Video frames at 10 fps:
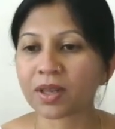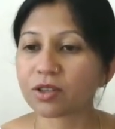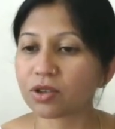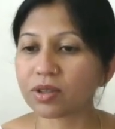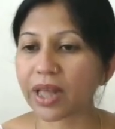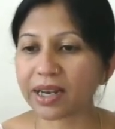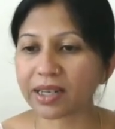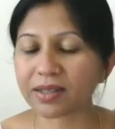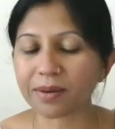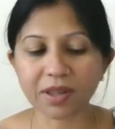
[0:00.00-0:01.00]
So that
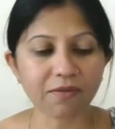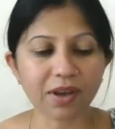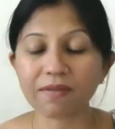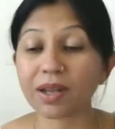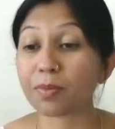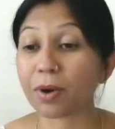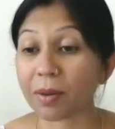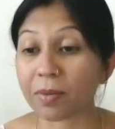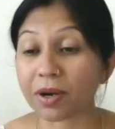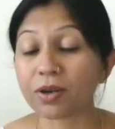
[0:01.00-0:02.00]
is something very, very primary.